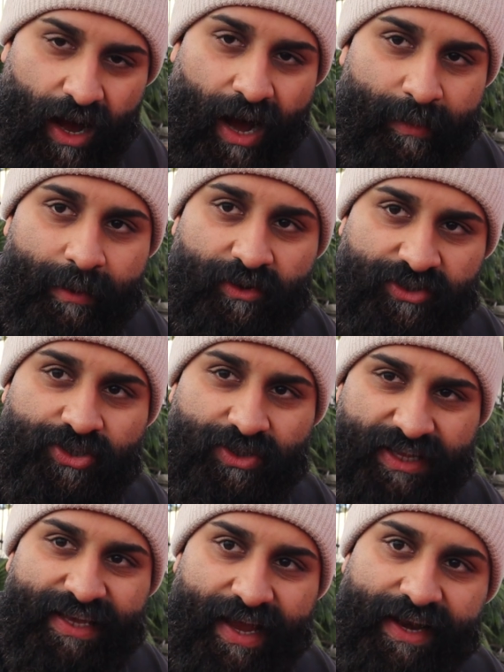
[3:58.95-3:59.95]
I'm able to do
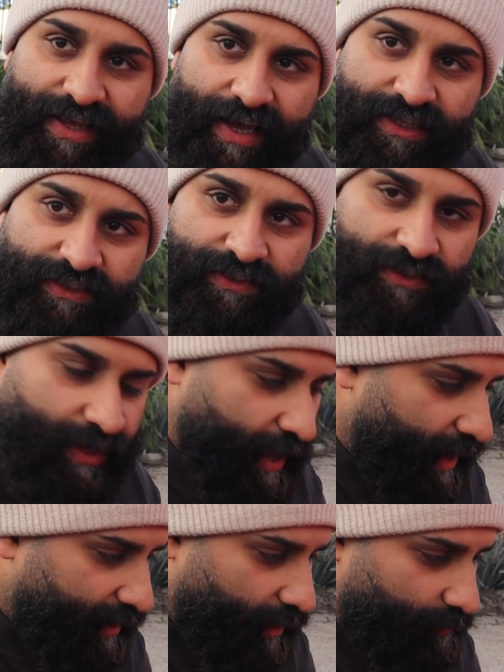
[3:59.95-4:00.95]
the E88s
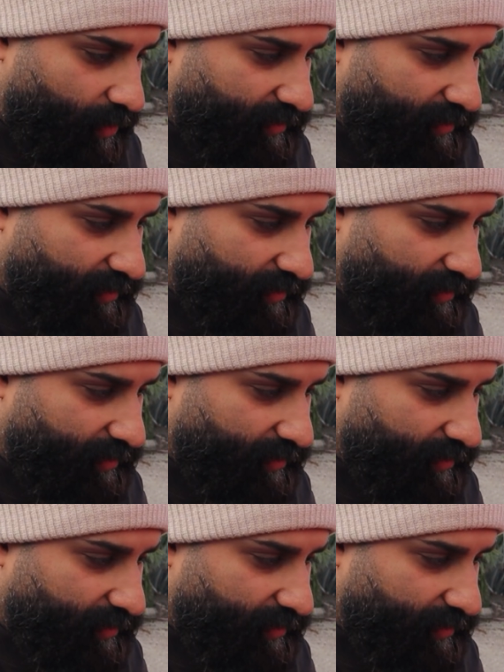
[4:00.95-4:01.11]
and